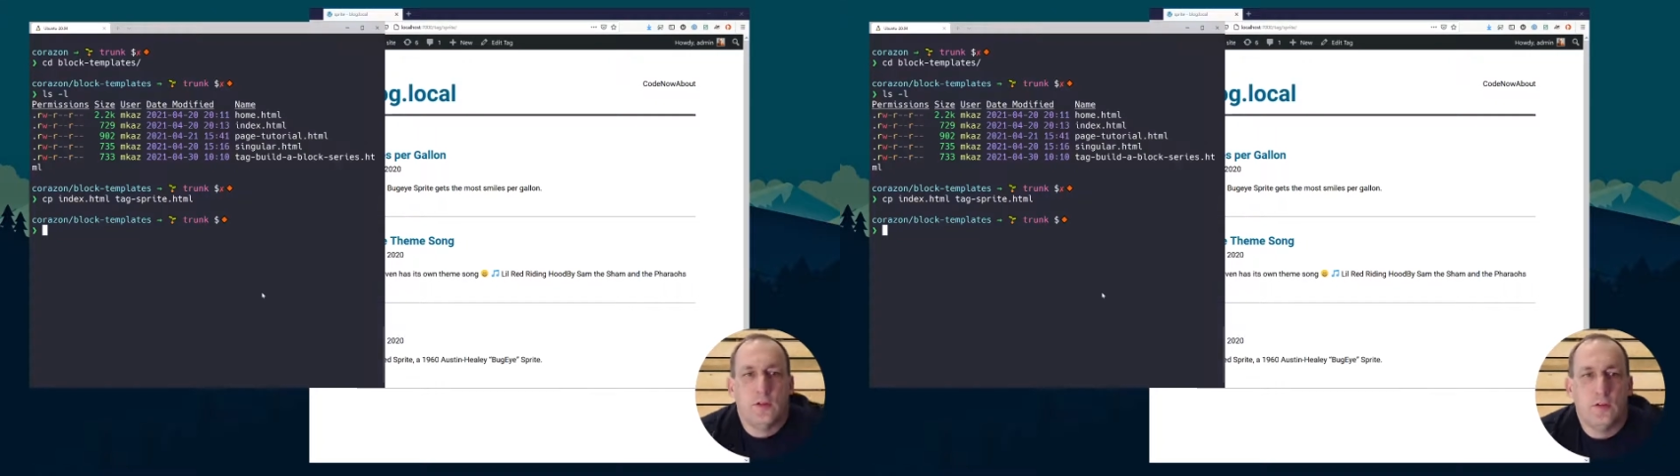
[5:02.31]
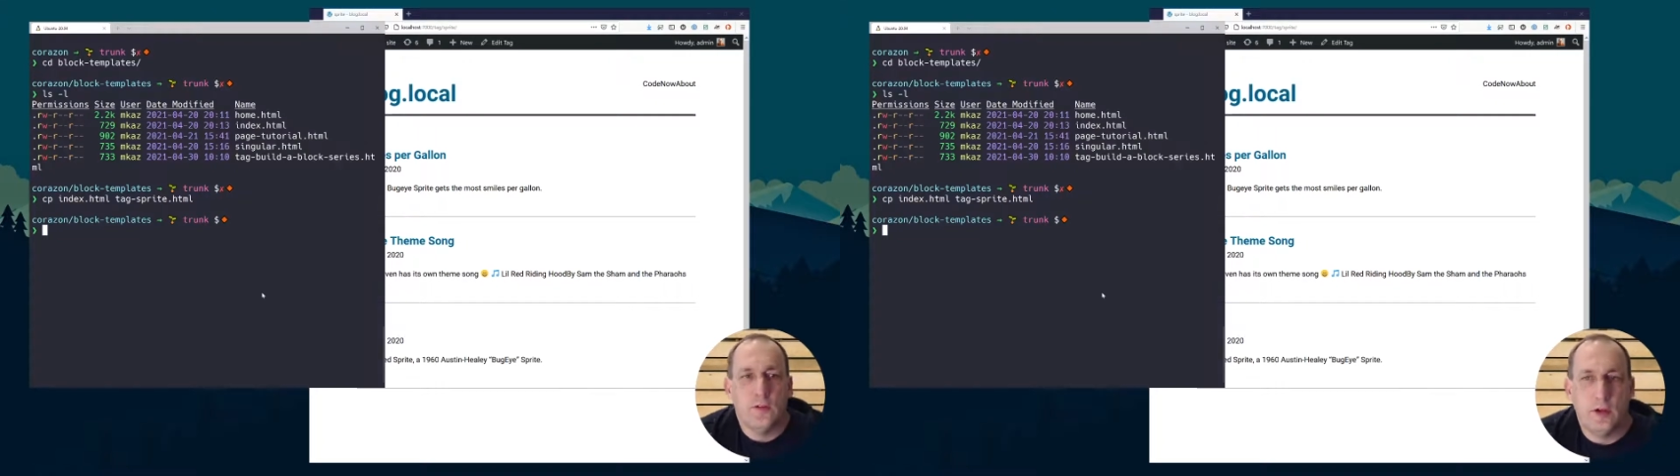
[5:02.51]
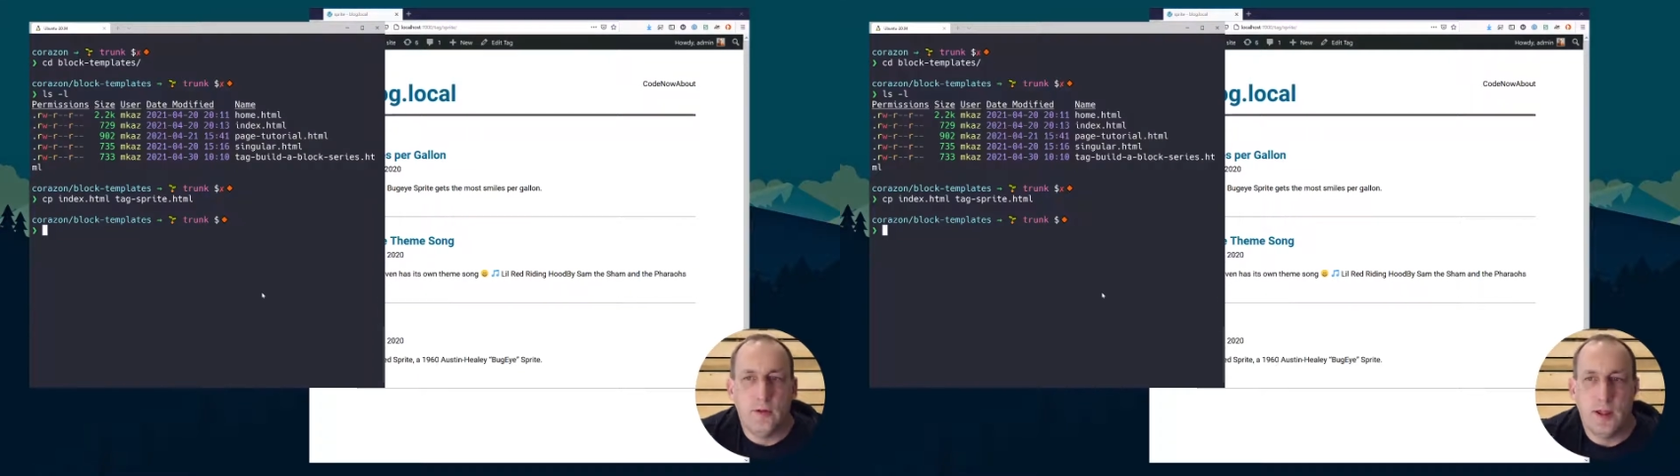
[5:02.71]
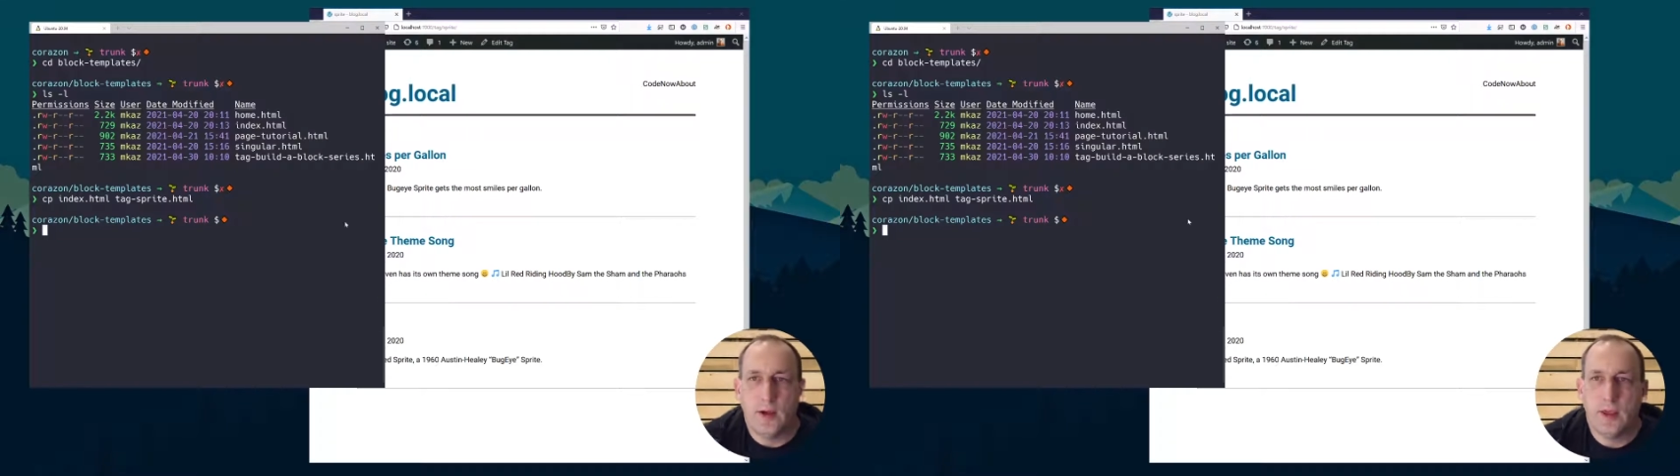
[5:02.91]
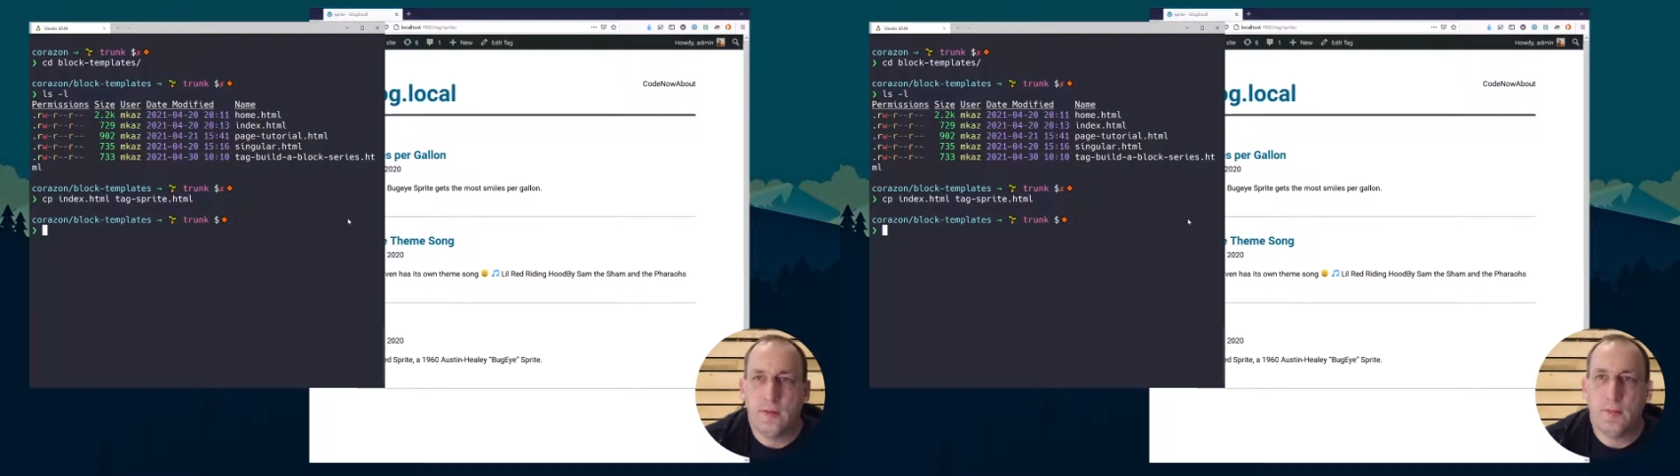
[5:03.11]
So now
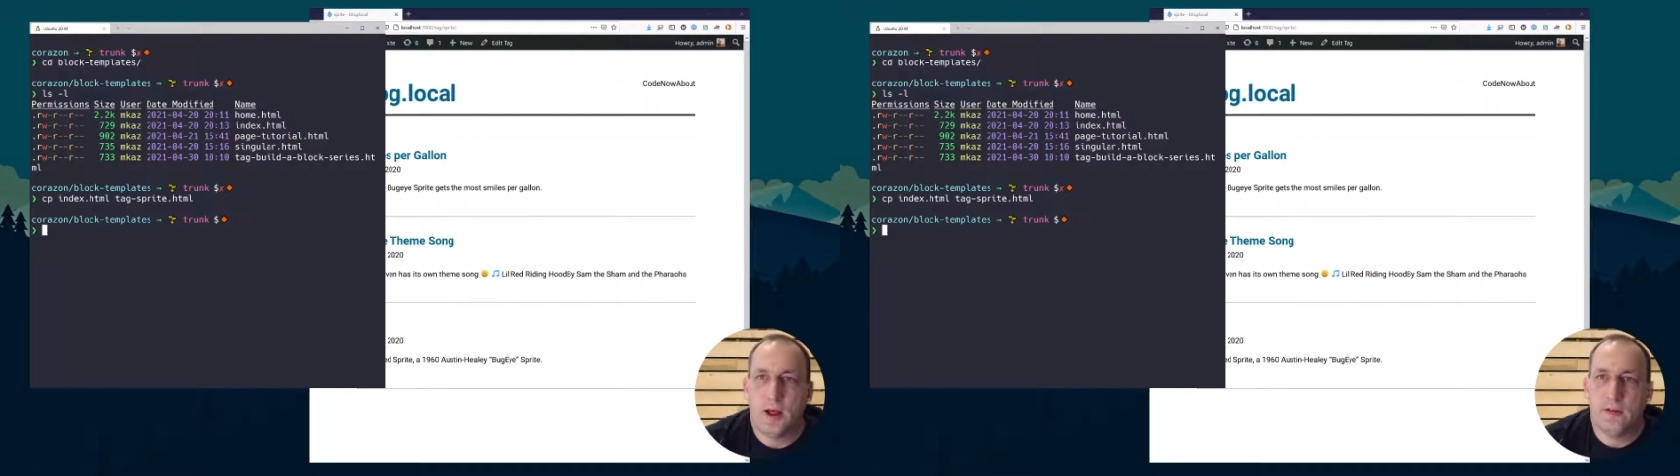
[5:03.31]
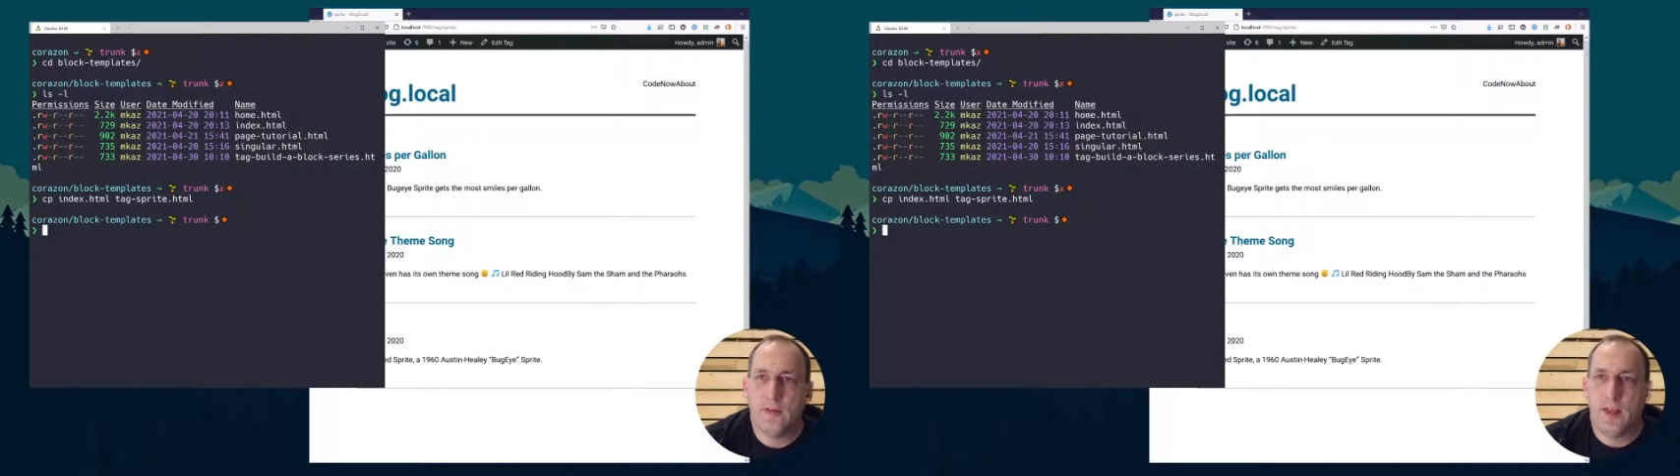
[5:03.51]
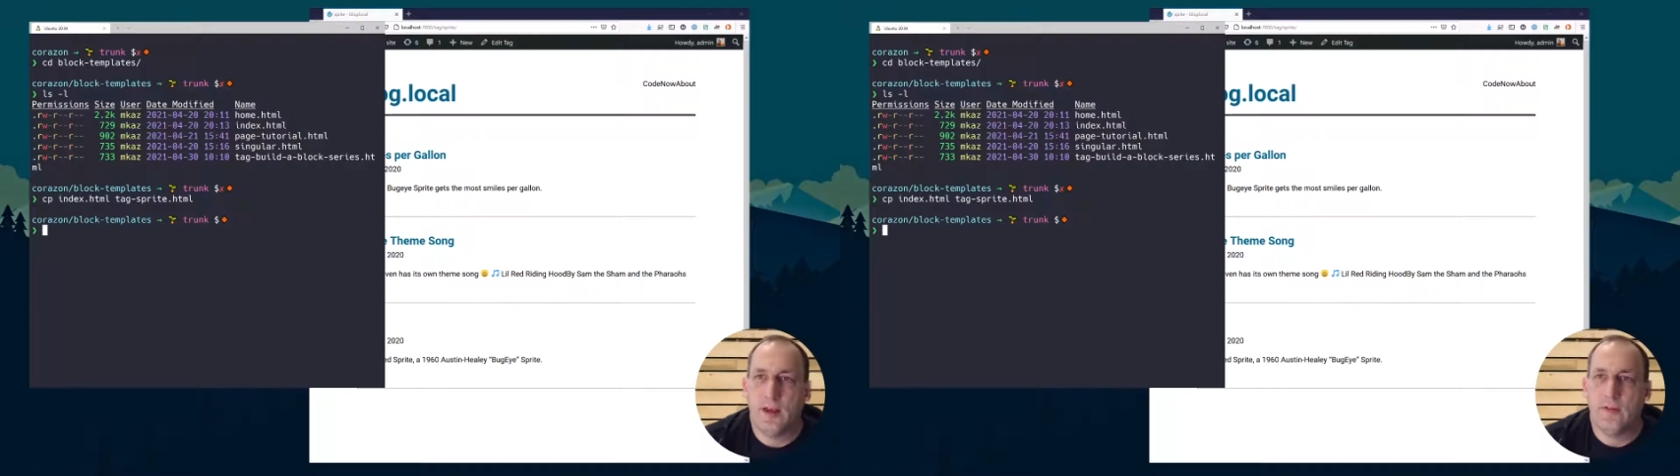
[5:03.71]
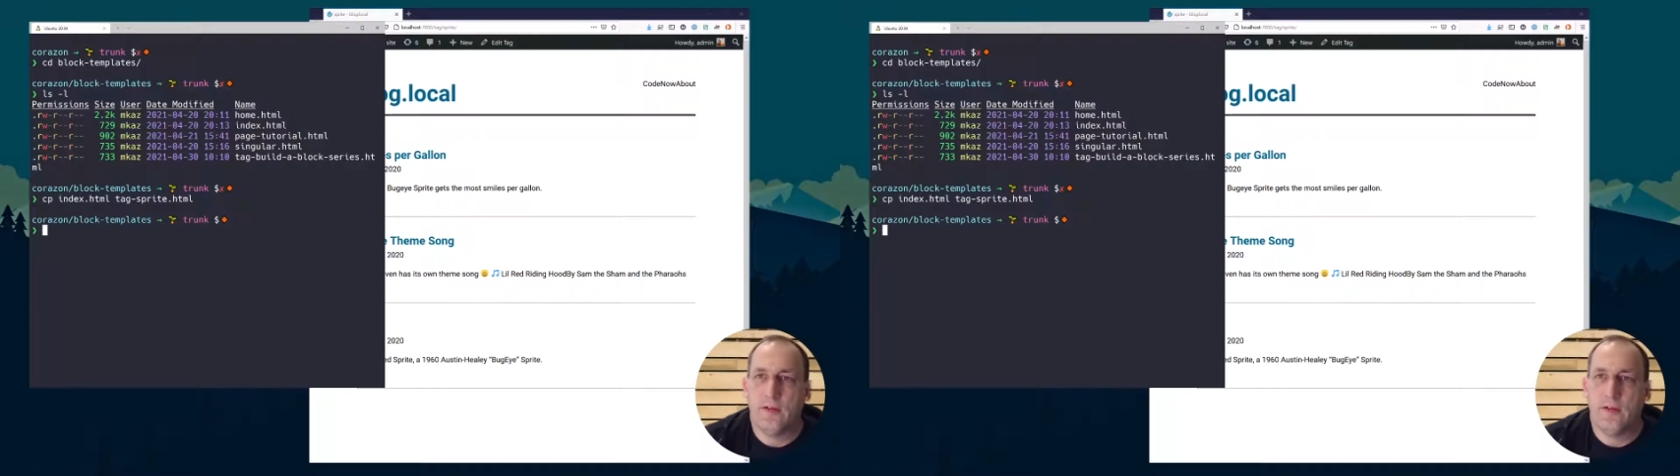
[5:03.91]
I can modify that